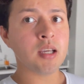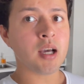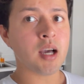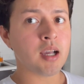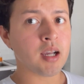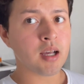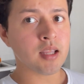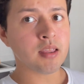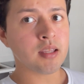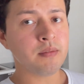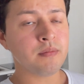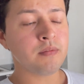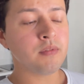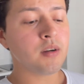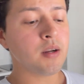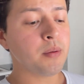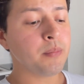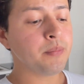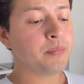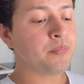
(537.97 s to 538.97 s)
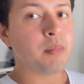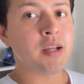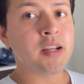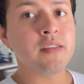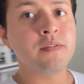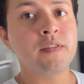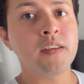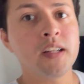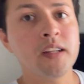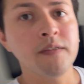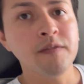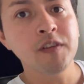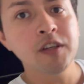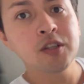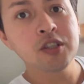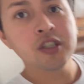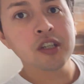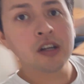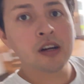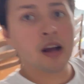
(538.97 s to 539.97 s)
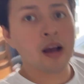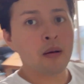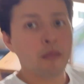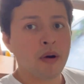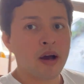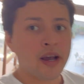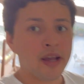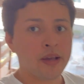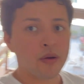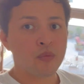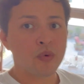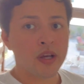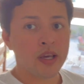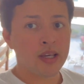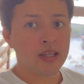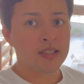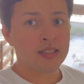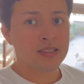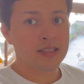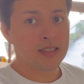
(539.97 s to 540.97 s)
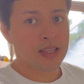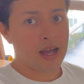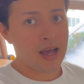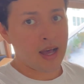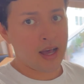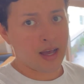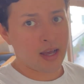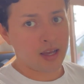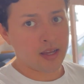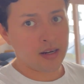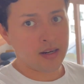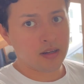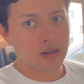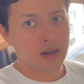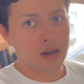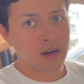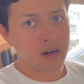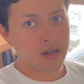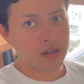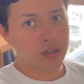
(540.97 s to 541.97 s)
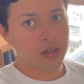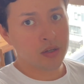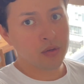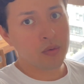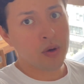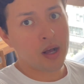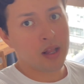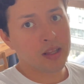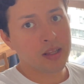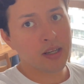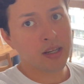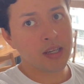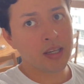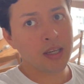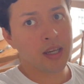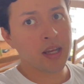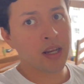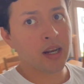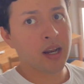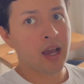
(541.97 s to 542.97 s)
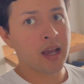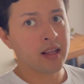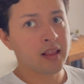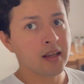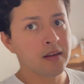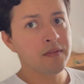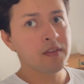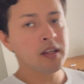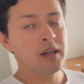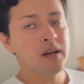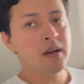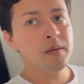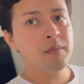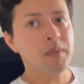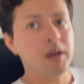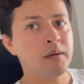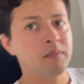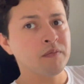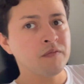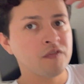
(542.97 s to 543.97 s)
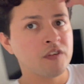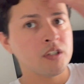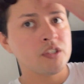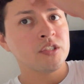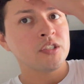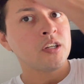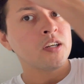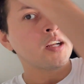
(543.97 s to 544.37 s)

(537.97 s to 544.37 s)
I got them from. But if in the future I buy wigs that are good quality and I love them, I'm for sure